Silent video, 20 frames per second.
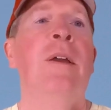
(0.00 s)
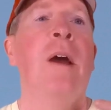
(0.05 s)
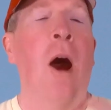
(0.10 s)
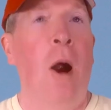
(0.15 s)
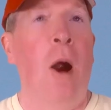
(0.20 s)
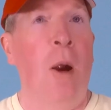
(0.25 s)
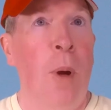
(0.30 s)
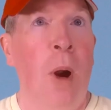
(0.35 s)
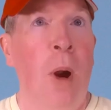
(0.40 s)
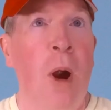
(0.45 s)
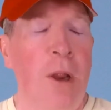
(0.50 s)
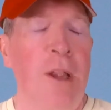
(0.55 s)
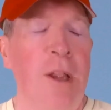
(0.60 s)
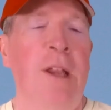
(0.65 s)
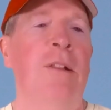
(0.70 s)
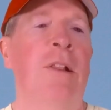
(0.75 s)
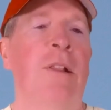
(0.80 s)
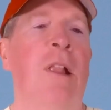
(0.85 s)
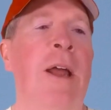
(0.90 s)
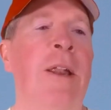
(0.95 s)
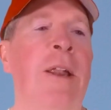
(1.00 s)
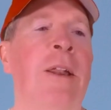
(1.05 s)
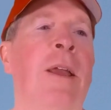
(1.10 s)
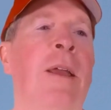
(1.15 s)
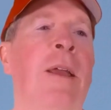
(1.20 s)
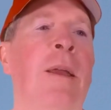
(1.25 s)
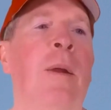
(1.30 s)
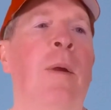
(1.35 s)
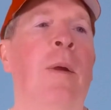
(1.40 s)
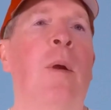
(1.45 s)
our parking lot
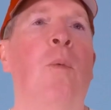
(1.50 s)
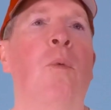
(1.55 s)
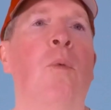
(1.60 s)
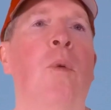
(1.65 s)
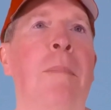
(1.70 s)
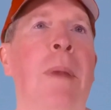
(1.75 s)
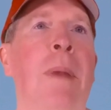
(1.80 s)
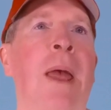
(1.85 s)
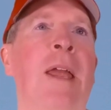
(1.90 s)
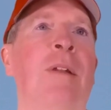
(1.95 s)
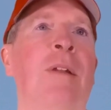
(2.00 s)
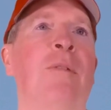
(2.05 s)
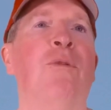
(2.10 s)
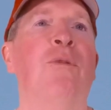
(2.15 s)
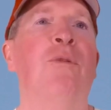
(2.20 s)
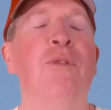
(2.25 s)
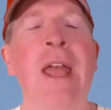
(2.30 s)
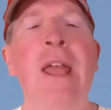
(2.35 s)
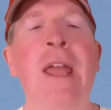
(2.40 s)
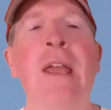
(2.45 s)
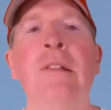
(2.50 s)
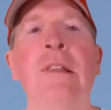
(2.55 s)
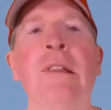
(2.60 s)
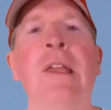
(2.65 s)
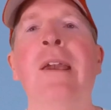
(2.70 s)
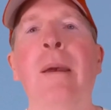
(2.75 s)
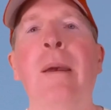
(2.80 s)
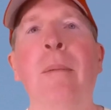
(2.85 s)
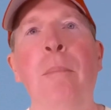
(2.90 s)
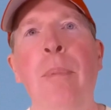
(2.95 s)
remain vaguely
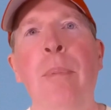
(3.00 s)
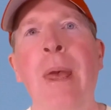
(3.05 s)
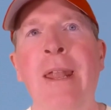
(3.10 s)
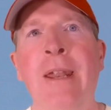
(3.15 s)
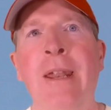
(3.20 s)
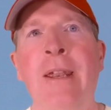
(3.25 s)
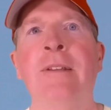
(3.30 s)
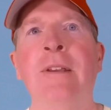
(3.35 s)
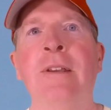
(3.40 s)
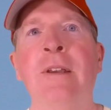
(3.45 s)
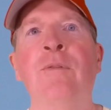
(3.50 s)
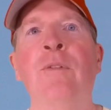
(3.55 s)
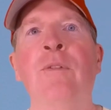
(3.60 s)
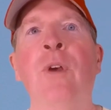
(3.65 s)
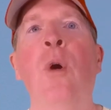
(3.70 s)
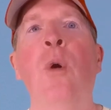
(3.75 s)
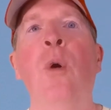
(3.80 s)
competitive